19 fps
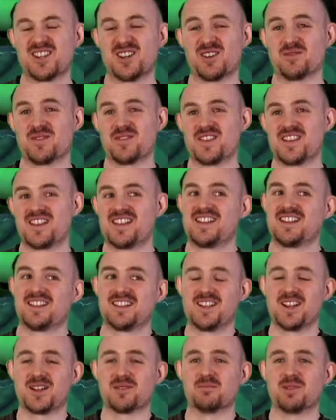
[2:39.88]
So
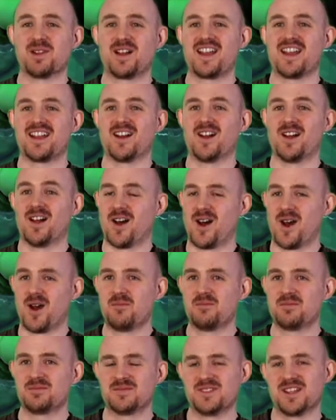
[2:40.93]
you can play it at
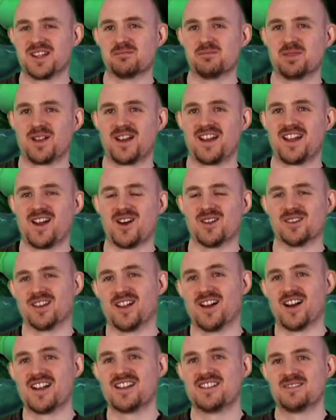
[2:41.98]
home, you can play it
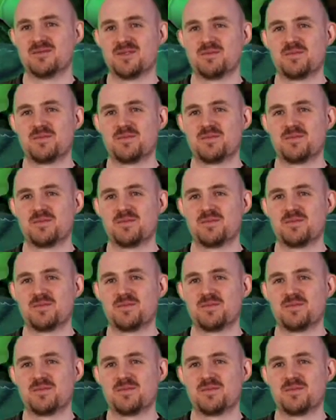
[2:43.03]
online,